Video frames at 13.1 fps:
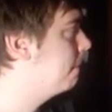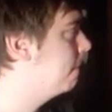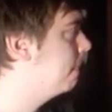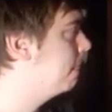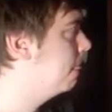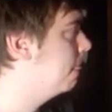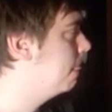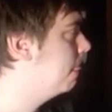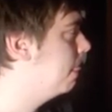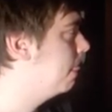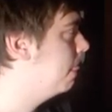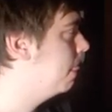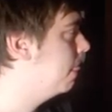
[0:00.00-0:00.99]

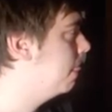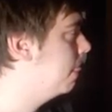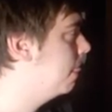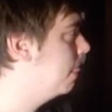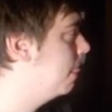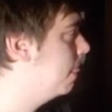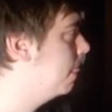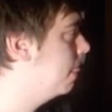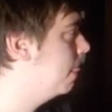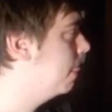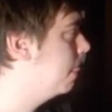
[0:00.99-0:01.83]
Nobody speaks.